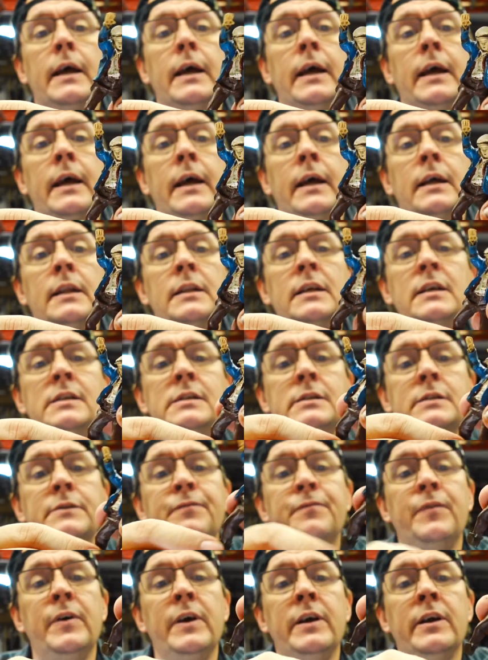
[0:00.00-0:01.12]
And this
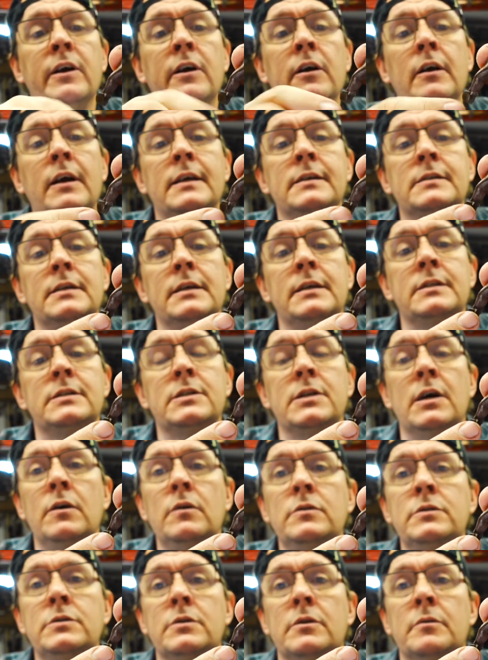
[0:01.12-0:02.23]
figure, his
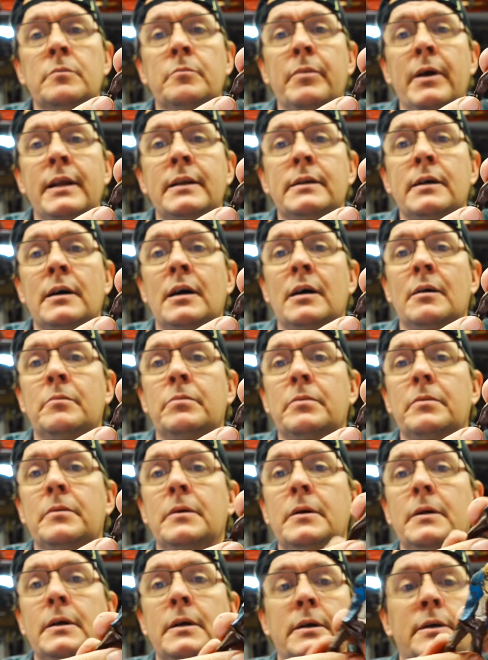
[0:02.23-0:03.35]
toes are bent up.
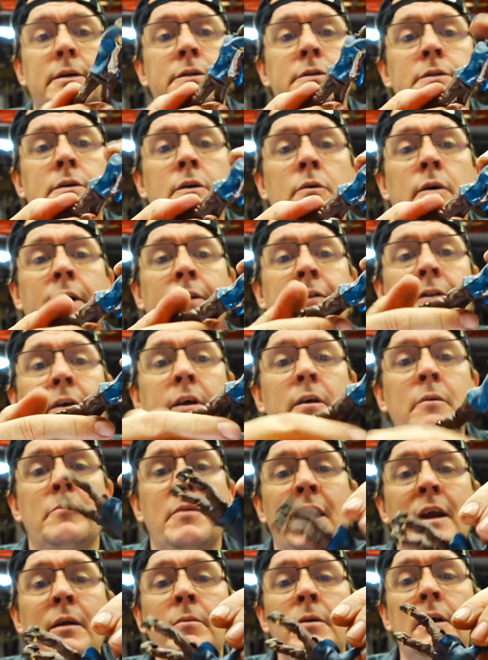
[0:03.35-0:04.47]
So I think
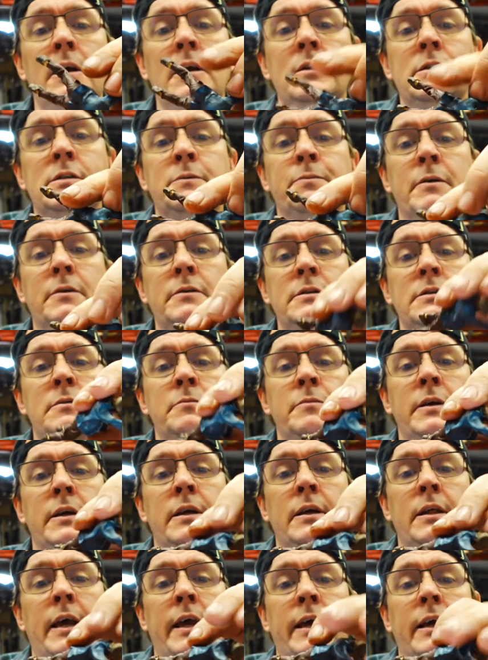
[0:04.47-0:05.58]
maybe he's supposed to
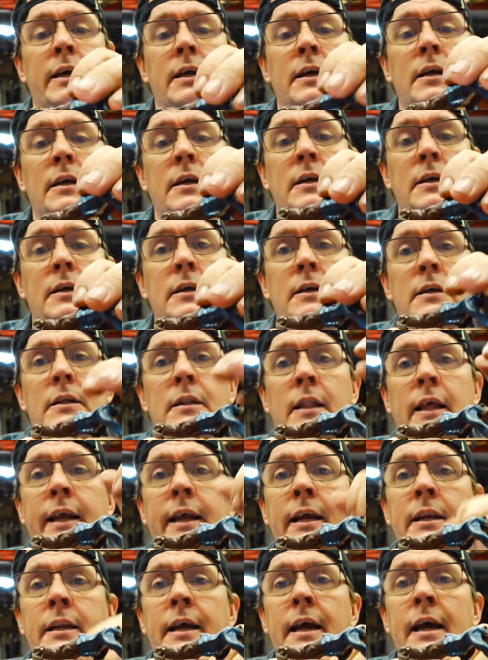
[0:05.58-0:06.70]
be like
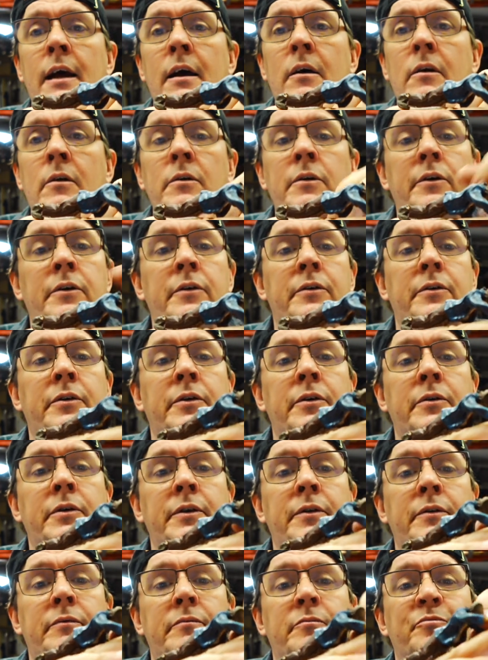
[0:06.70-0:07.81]
laying down or
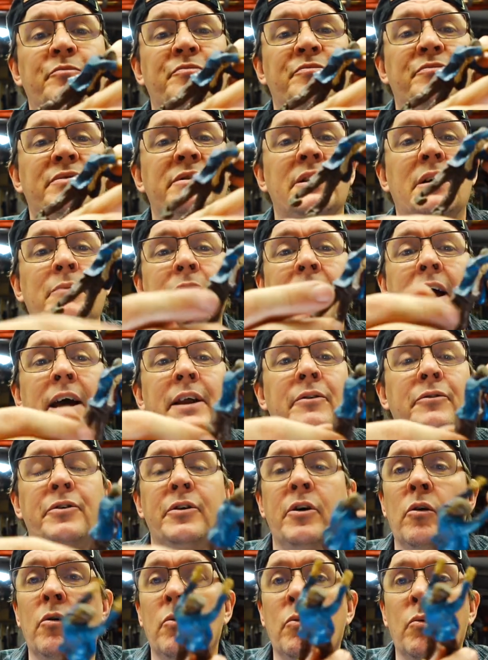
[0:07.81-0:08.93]
doing something. I don't
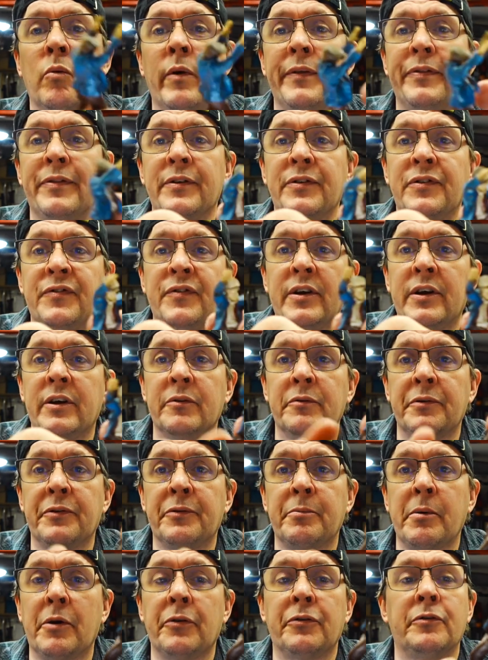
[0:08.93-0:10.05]
know what this figure was
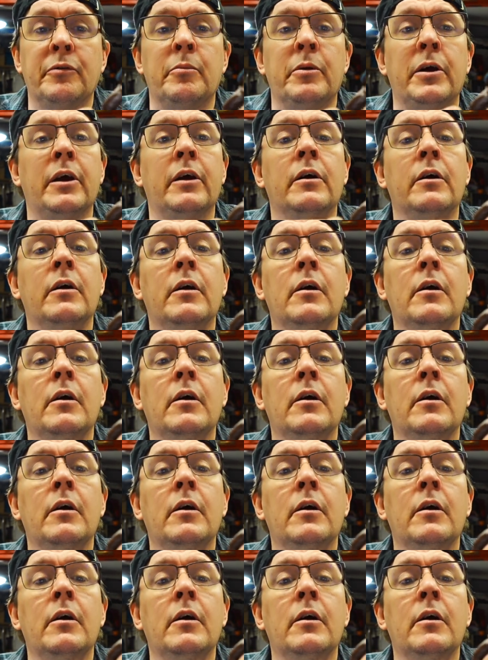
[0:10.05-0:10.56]
supposed to be.